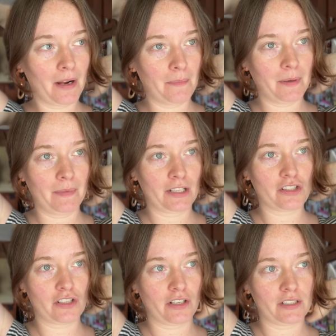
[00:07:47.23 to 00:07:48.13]
gonna make
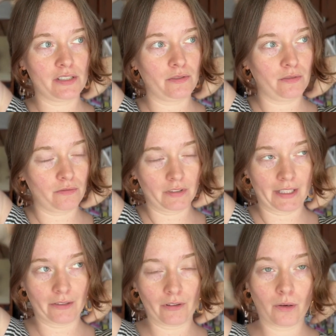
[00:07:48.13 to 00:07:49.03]
sure to
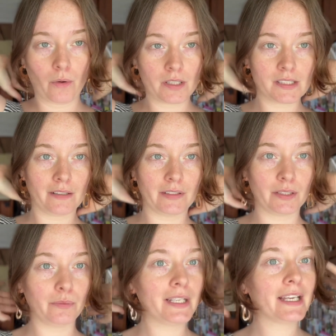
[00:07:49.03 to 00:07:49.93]
like record stuff on the
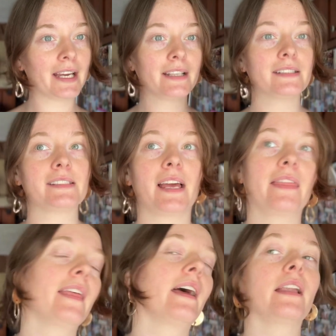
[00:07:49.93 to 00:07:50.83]
weekends. And
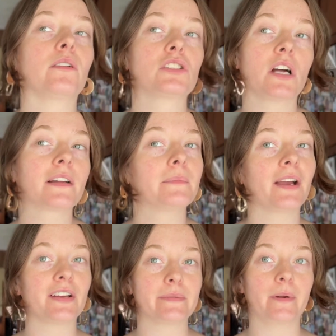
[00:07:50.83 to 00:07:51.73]
then I was talking to my
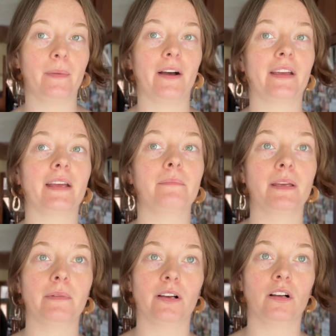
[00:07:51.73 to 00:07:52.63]
husband about it and
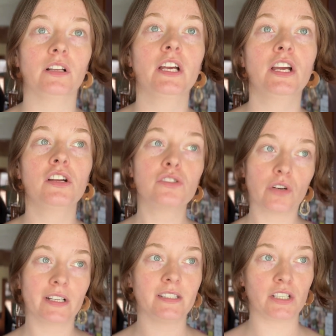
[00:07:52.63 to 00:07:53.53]
maybe I'll
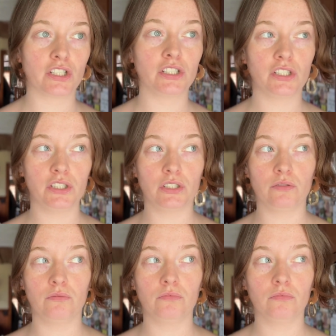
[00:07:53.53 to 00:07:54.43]
transition to
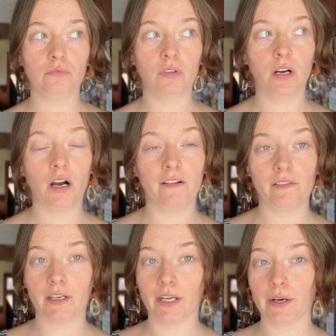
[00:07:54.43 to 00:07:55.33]
do a
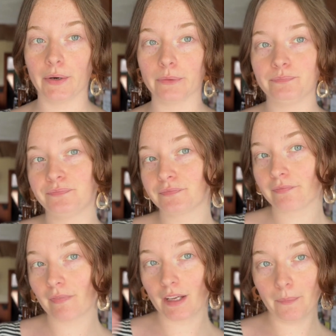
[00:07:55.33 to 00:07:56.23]
video
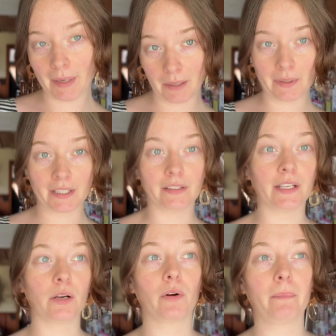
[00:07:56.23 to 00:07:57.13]
bi-weekly
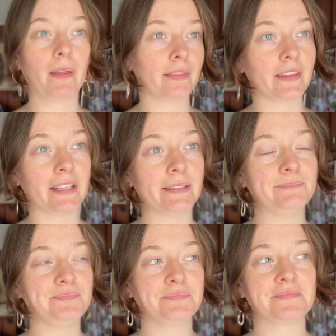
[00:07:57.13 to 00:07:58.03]
or monthly.
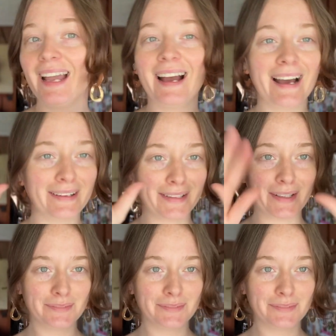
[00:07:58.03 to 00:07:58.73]
I don't know.